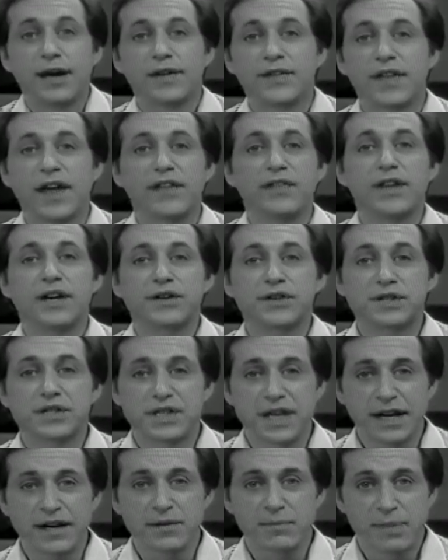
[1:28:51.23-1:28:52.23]
Then there's
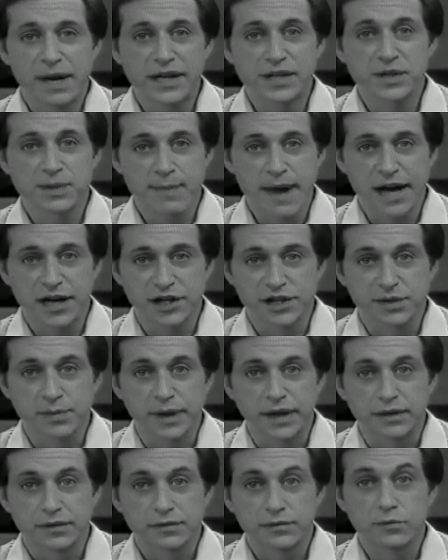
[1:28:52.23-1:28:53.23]
database
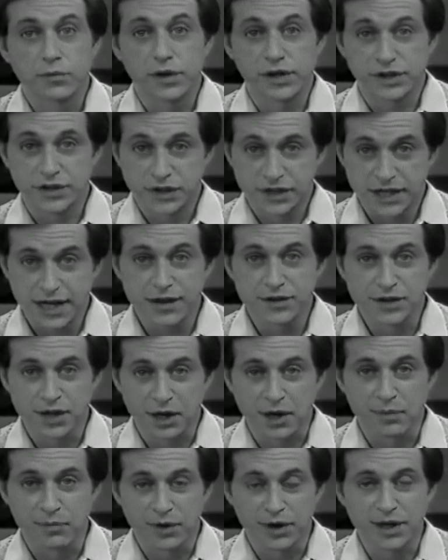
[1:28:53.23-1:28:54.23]
management, which sounds
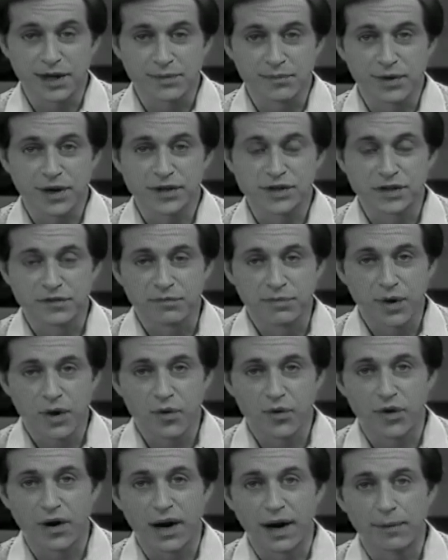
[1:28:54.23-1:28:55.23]
like a pretty impressive
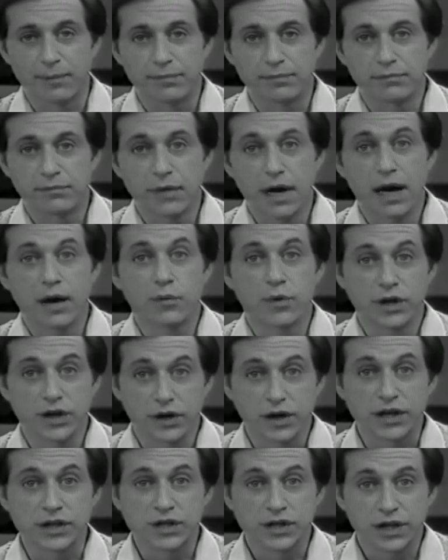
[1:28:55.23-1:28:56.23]
program. And when
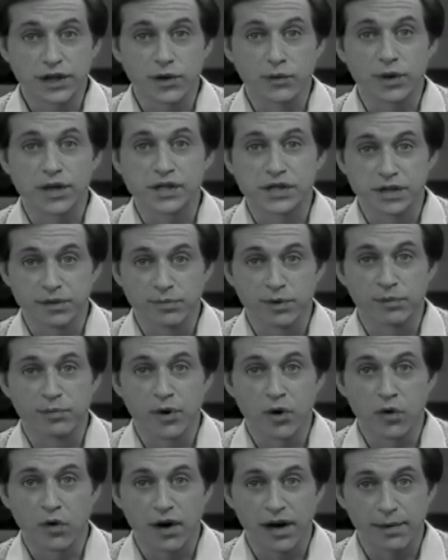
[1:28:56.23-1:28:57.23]
you consider what a simple
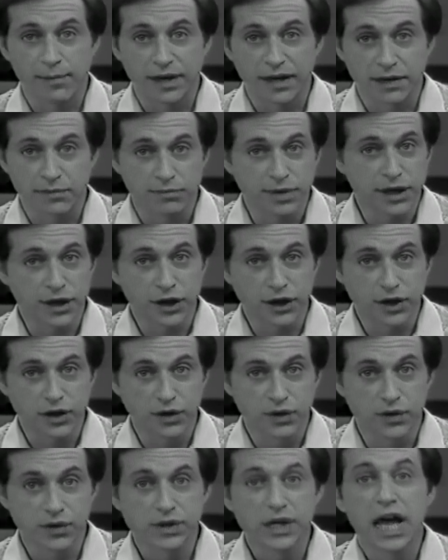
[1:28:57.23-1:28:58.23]
program it can be to
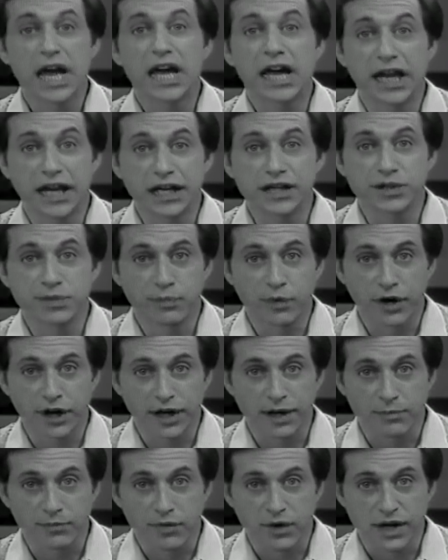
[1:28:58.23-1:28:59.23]
use, it is
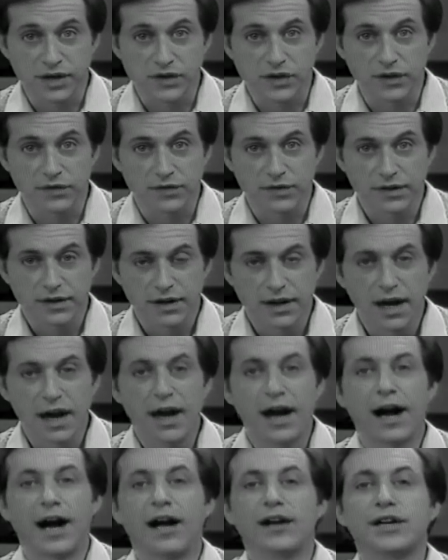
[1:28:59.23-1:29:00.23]
pretty impressive.
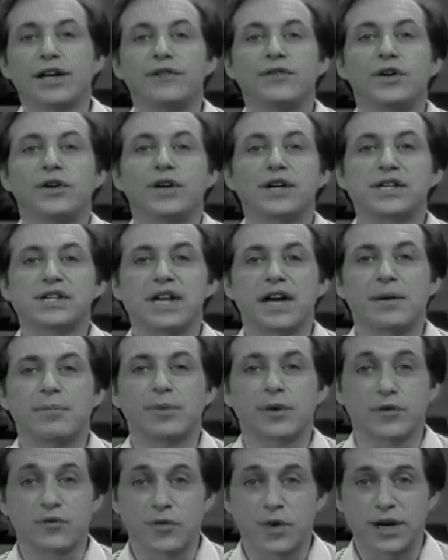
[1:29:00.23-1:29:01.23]
I'll give you an
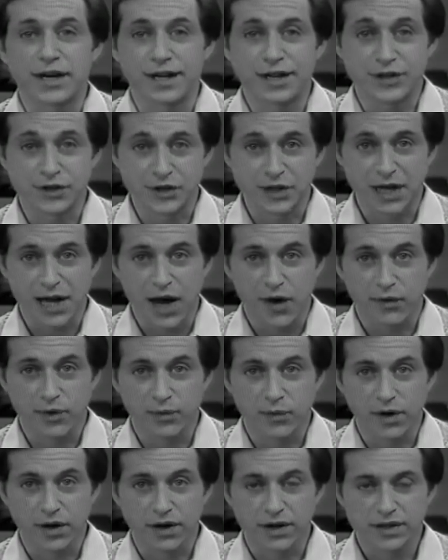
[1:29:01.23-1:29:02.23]
example of what it is and how
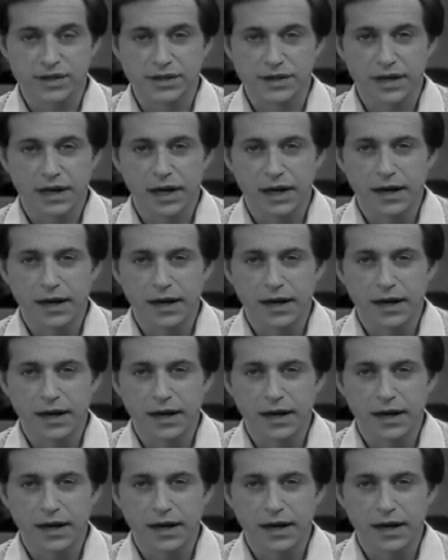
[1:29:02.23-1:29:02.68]
it works.